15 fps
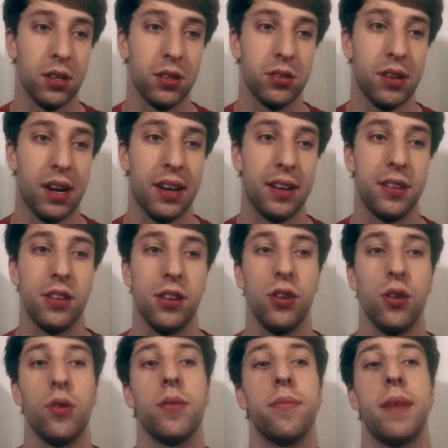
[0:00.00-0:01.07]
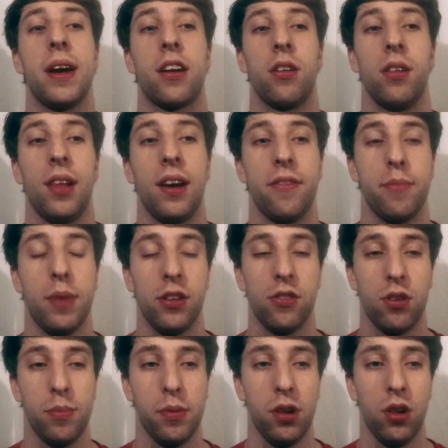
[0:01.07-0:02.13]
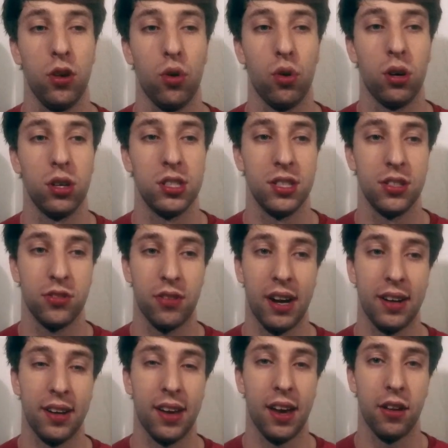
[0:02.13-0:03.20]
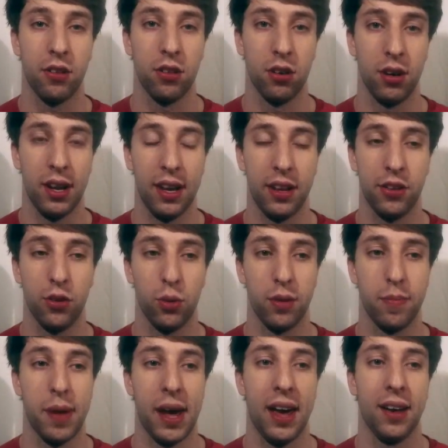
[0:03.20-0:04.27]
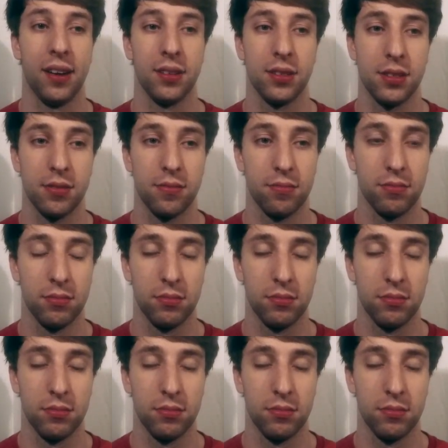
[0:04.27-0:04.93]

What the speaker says: trying to make her life miserable, or just trying to get her into her pants?